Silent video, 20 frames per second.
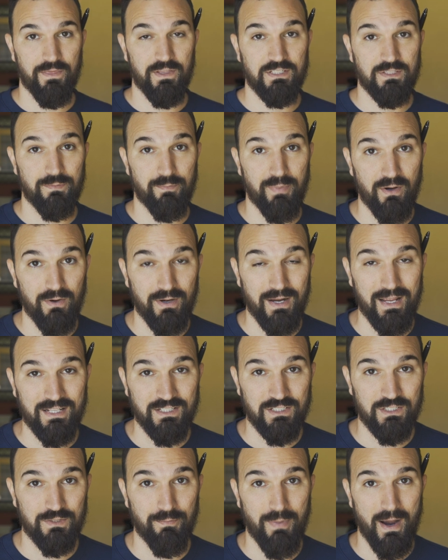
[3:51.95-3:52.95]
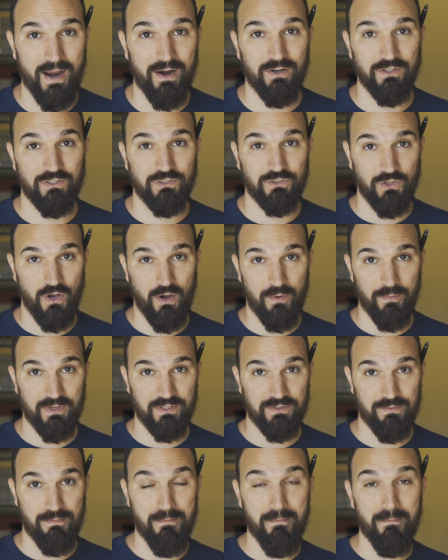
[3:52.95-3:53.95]
the Spirit-inspired
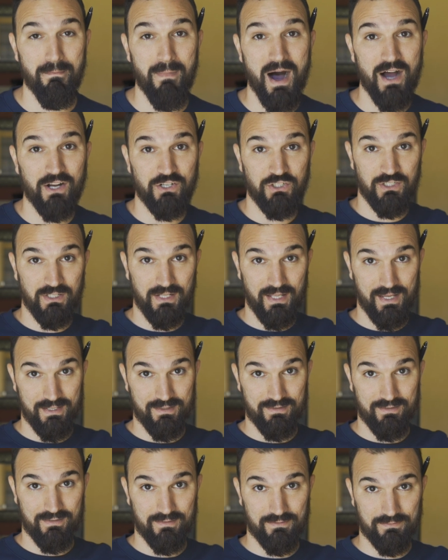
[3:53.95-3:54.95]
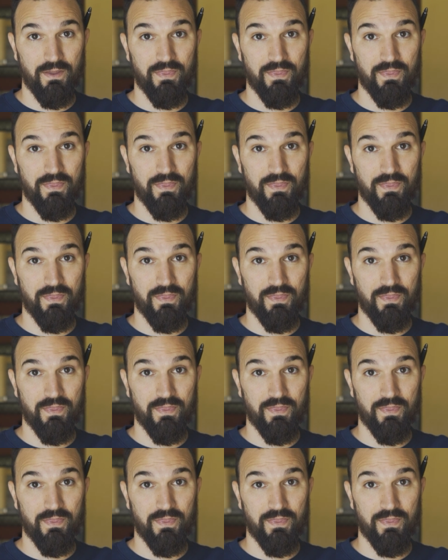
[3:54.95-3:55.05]
psalmist modulates